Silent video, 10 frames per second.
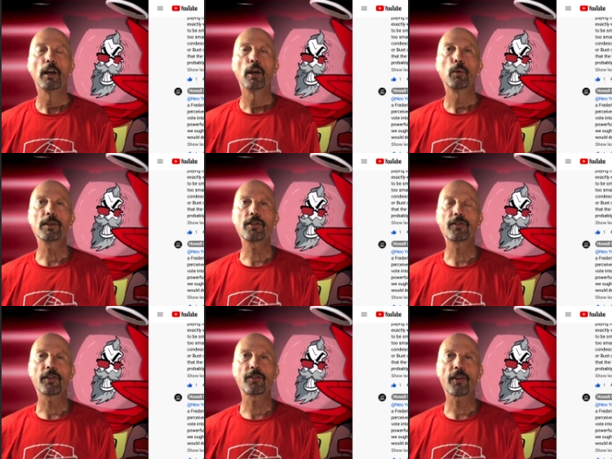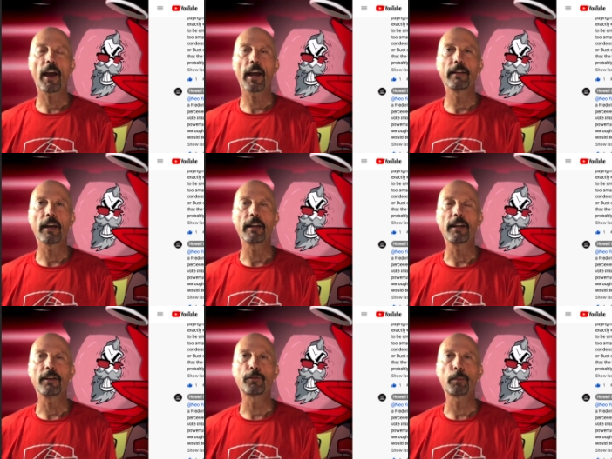which is a sign that
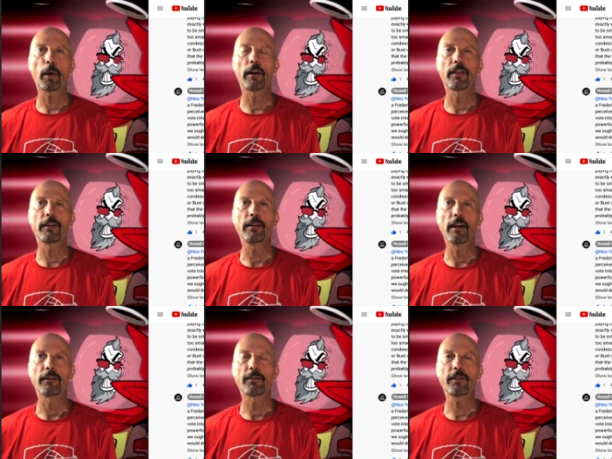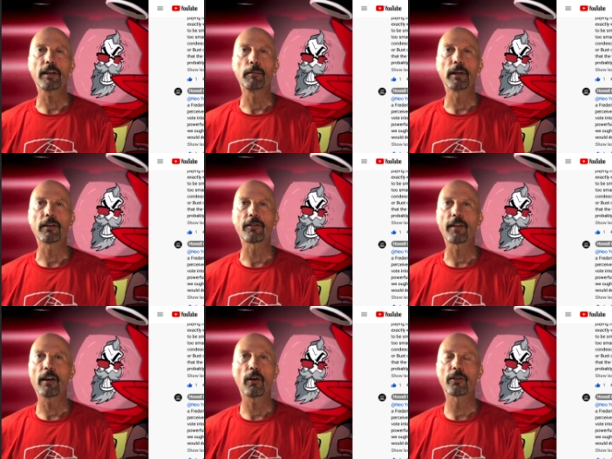he's part of the DNC because
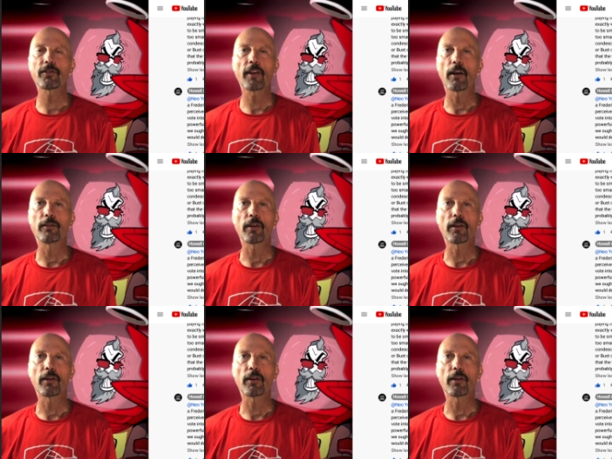they all sound